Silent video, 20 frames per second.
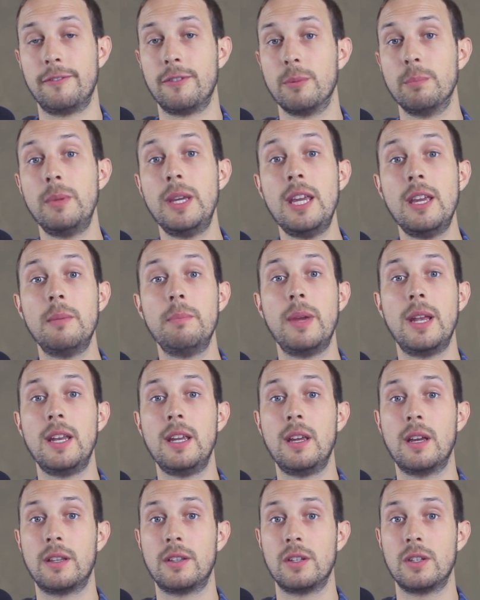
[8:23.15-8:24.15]
For me and
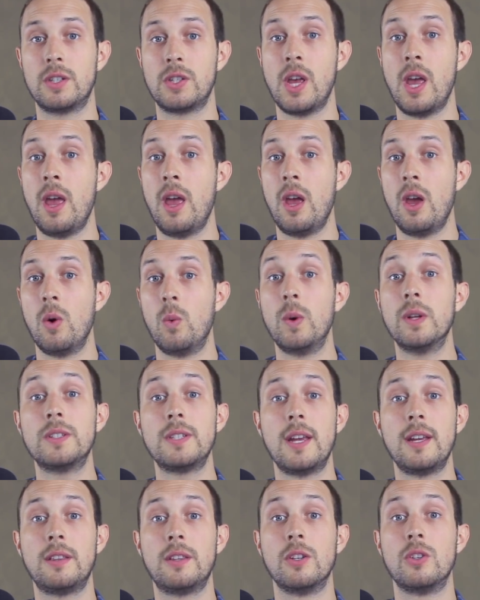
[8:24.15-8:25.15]
many others, we'll
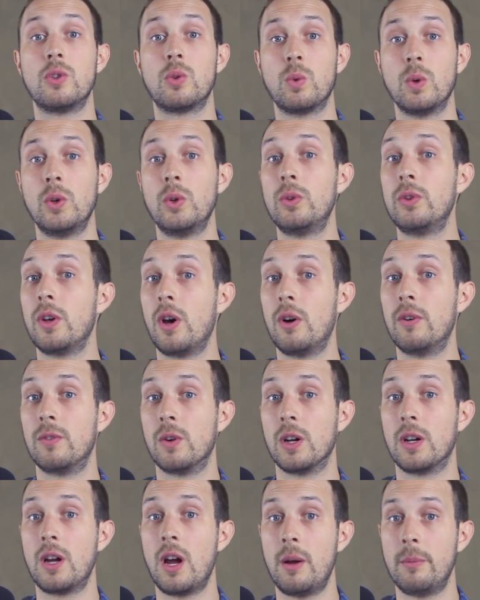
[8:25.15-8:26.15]
take the truth
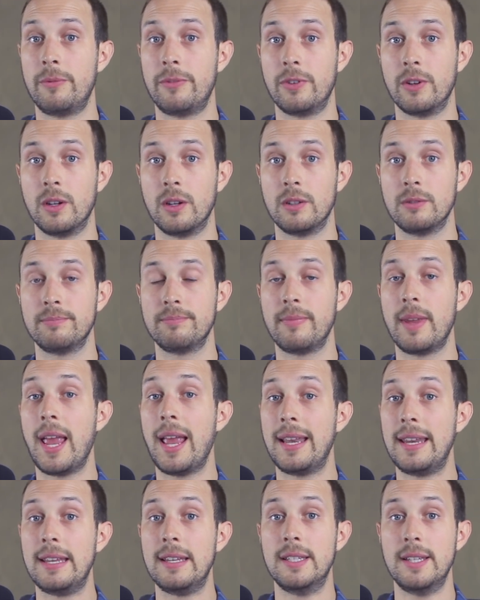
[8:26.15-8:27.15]
over comfort
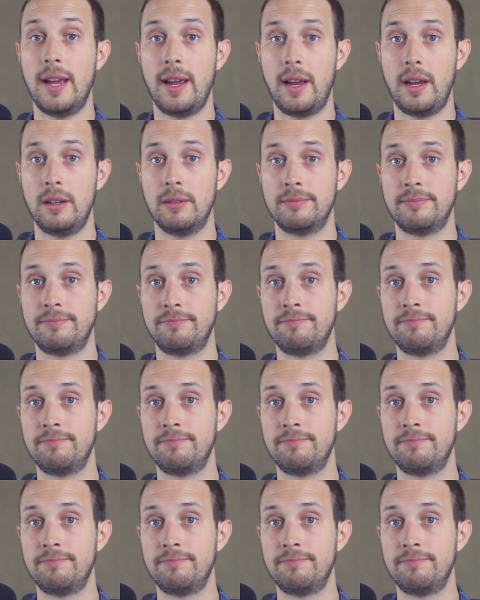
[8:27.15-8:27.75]
any day